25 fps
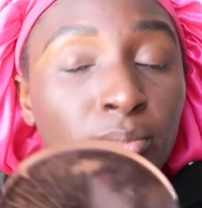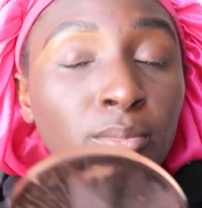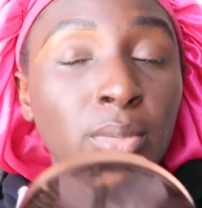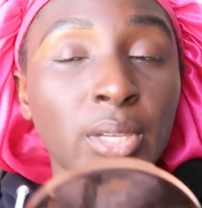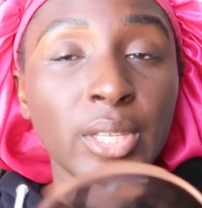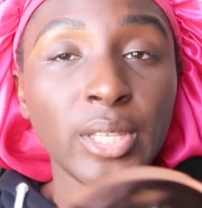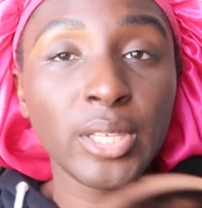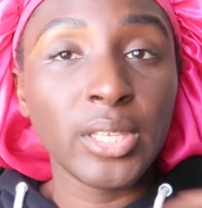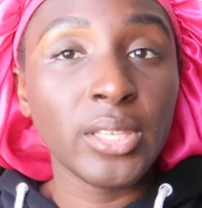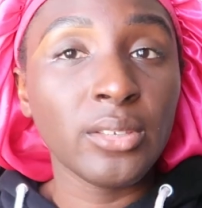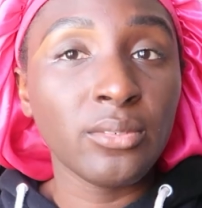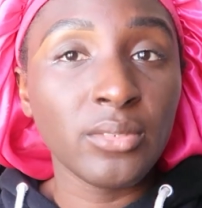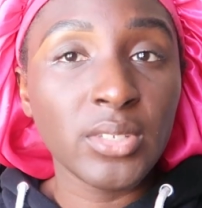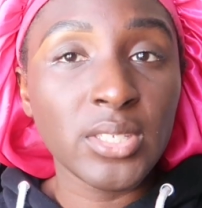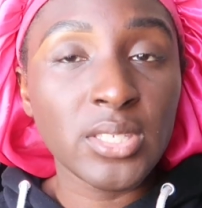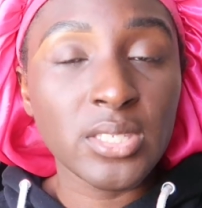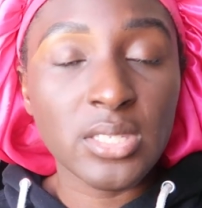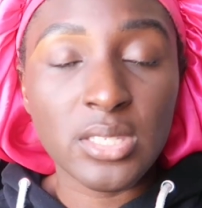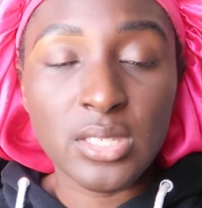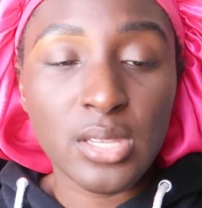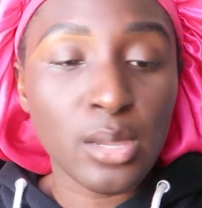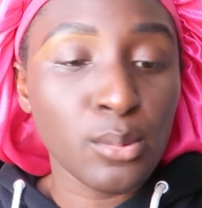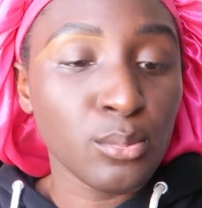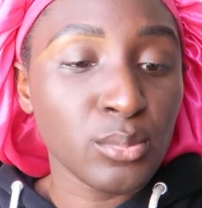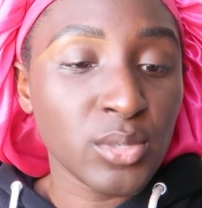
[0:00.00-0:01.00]
But
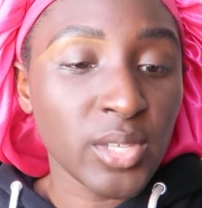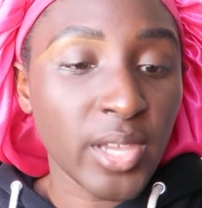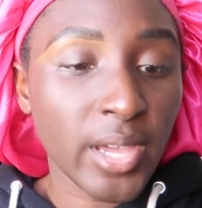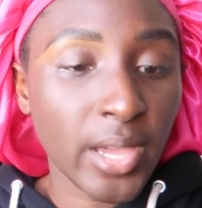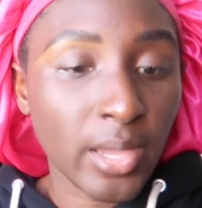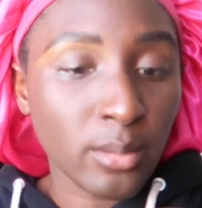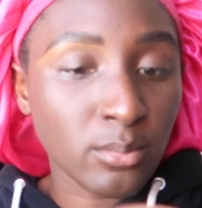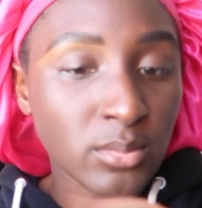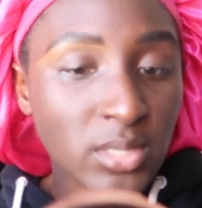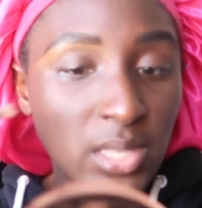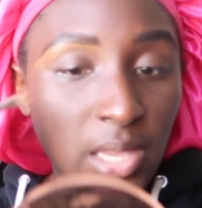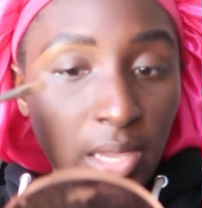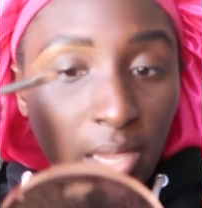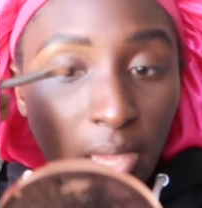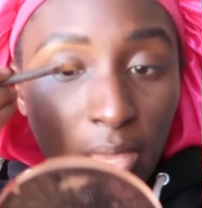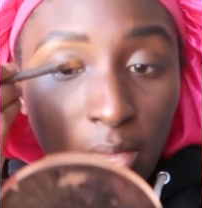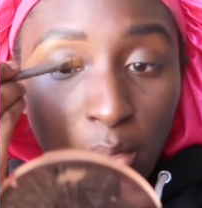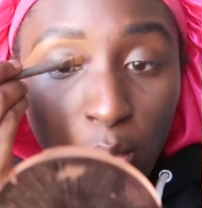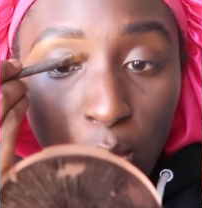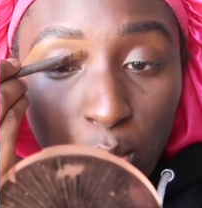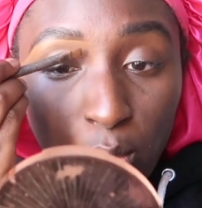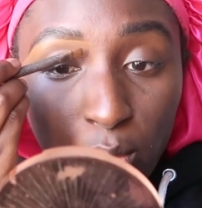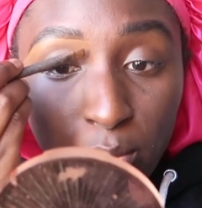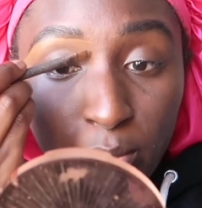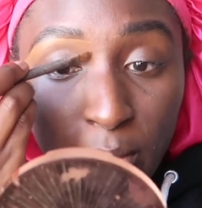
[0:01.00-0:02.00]
even sometimes, like,
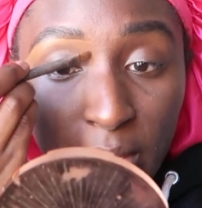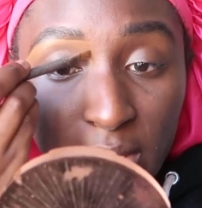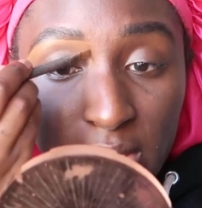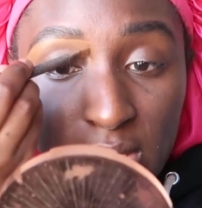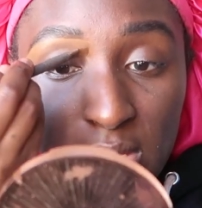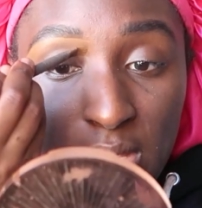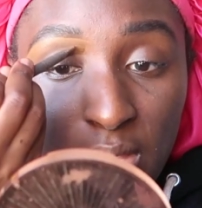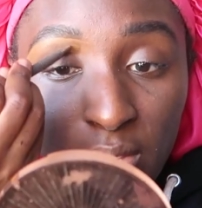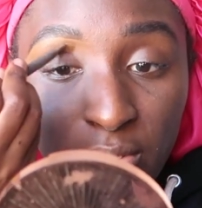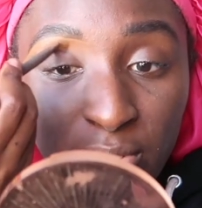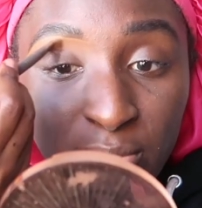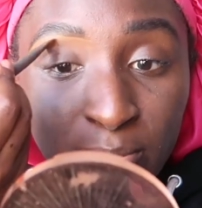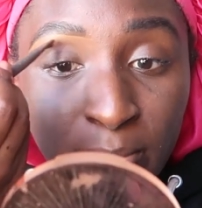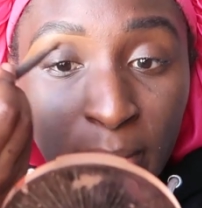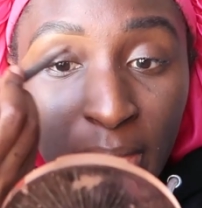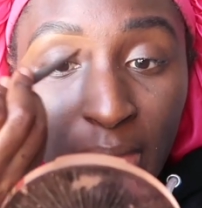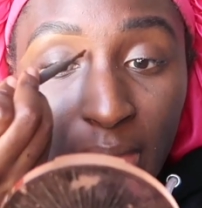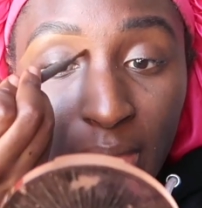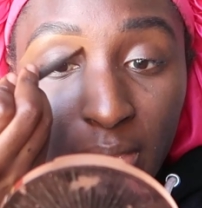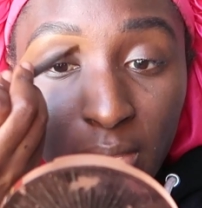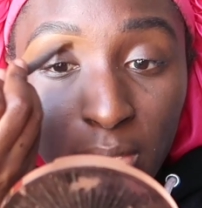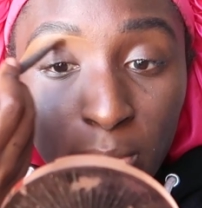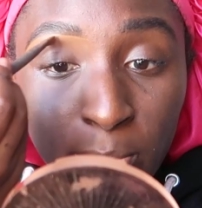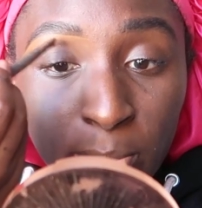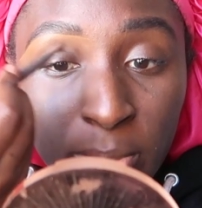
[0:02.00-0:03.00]
I hold myself
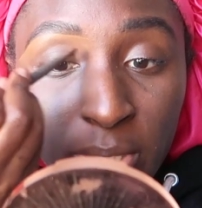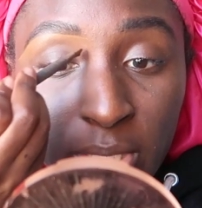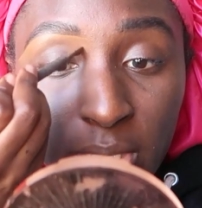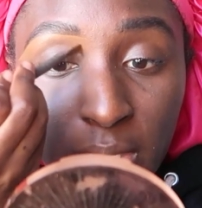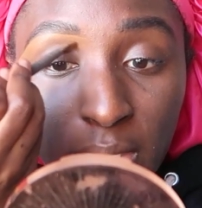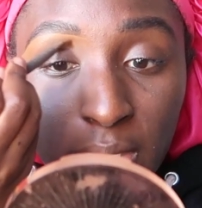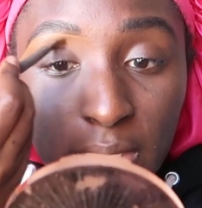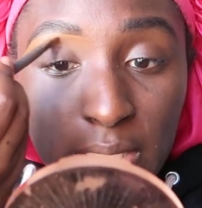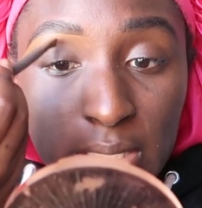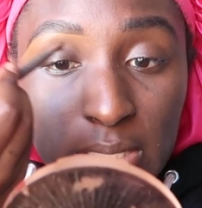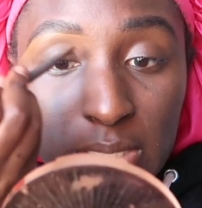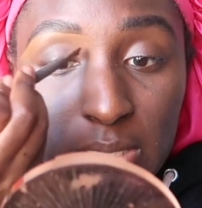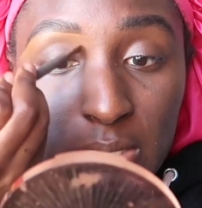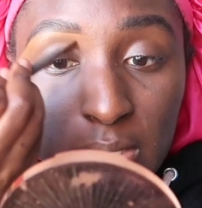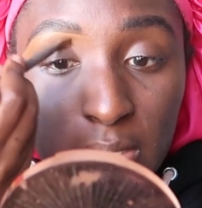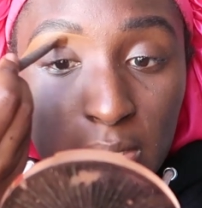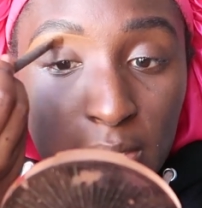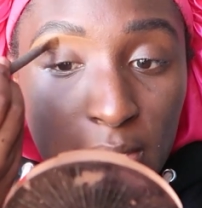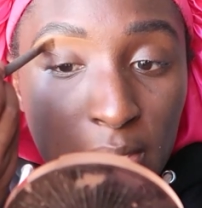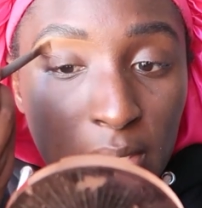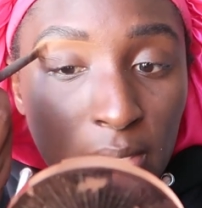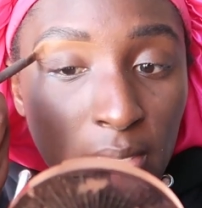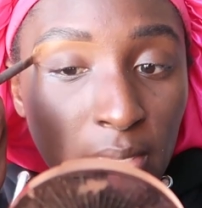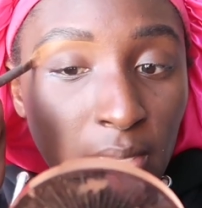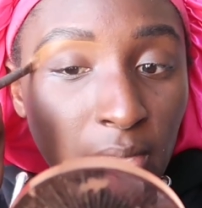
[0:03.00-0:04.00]
back
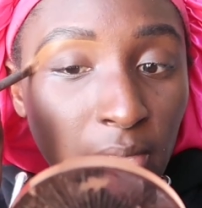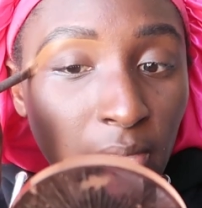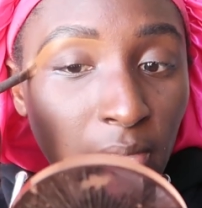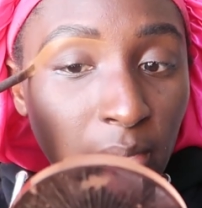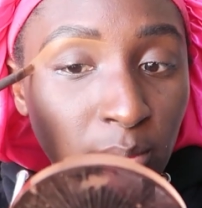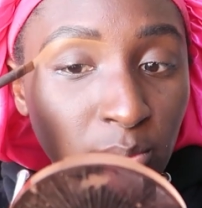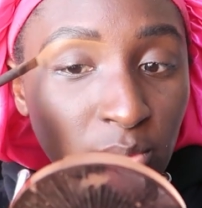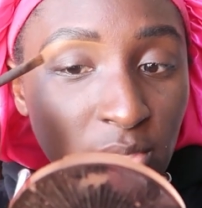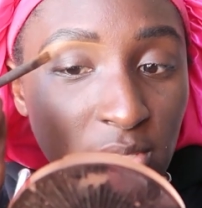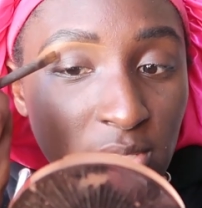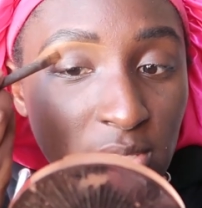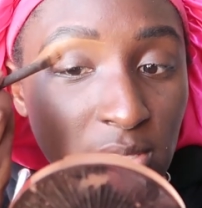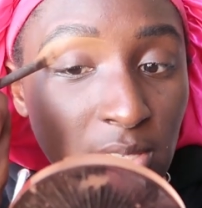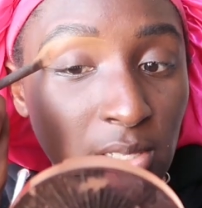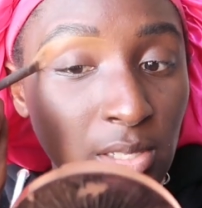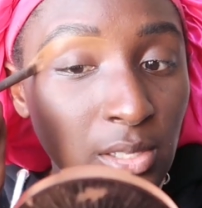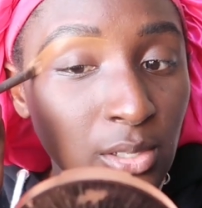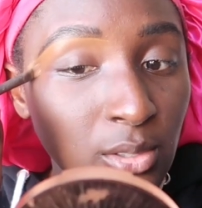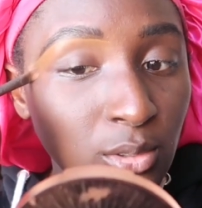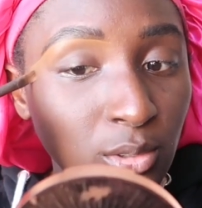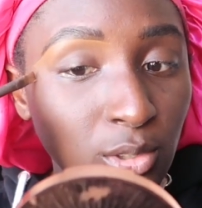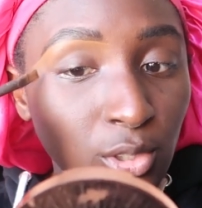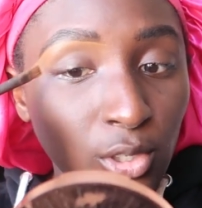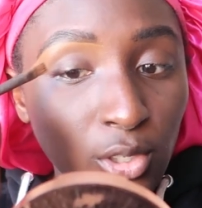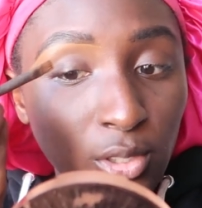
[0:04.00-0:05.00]
because I'm just a
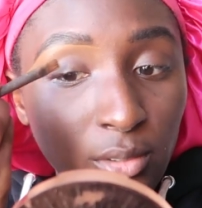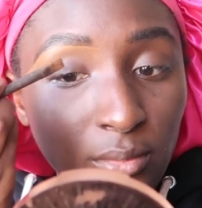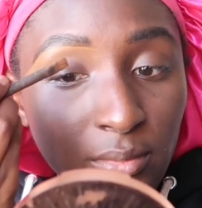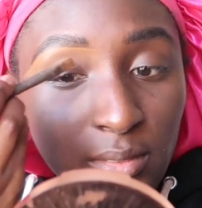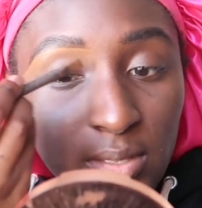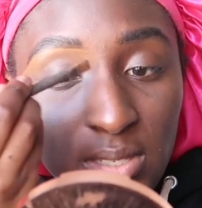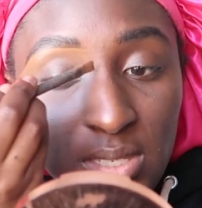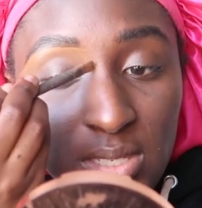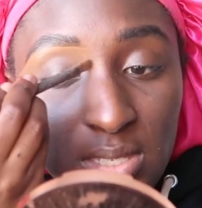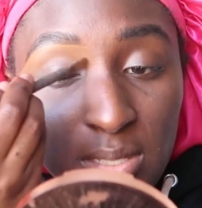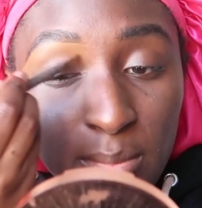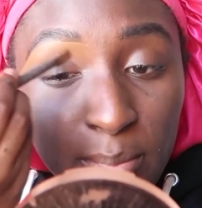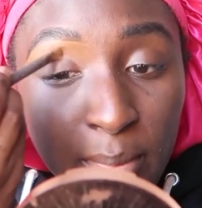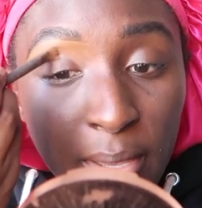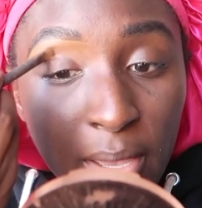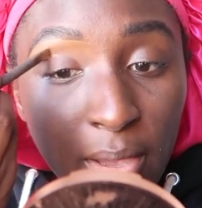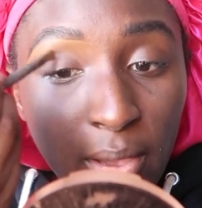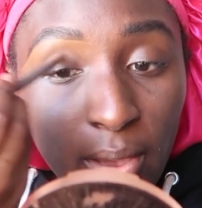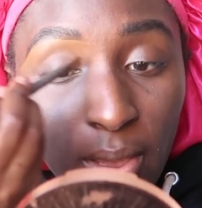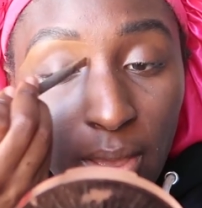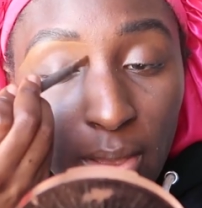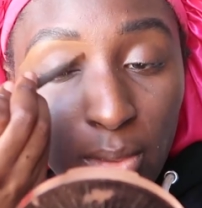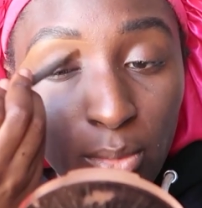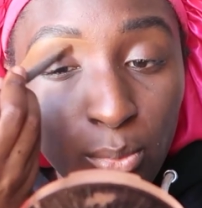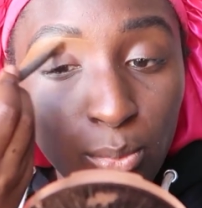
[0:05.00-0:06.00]
little nervous
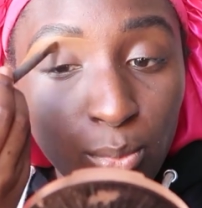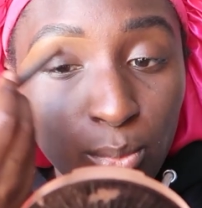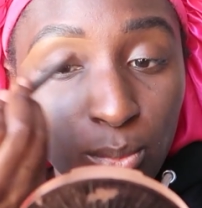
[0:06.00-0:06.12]
about,